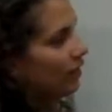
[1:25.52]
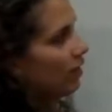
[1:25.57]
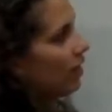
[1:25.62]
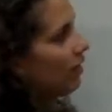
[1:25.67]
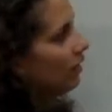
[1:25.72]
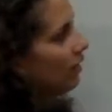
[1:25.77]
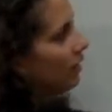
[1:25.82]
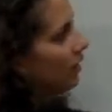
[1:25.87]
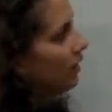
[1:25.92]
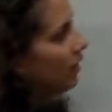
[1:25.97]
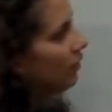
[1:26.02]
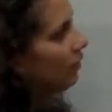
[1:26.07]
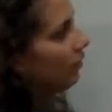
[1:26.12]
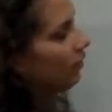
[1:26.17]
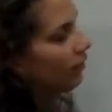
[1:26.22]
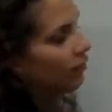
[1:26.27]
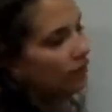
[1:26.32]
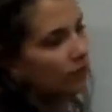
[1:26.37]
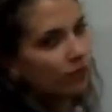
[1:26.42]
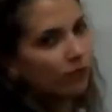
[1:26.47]
the constant
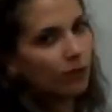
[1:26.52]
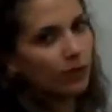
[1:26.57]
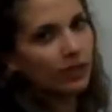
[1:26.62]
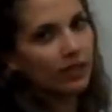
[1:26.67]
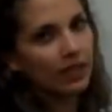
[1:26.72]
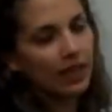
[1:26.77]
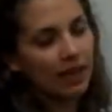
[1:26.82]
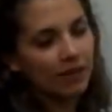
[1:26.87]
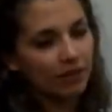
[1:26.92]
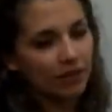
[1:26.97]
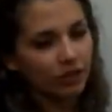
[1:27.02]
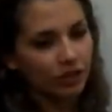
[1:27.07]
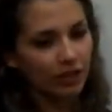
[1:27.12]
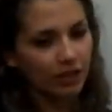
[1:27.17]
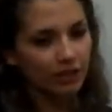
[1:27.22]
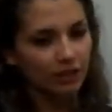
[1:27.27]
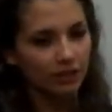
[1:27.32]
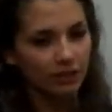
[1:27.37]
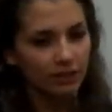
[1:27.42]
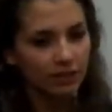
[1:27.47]
for the heavy
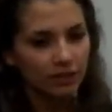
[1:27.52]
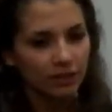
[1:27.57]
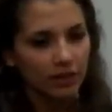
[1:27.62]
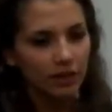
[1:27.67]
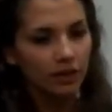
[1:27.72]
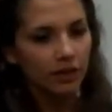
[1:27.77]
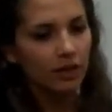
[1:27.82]
chains.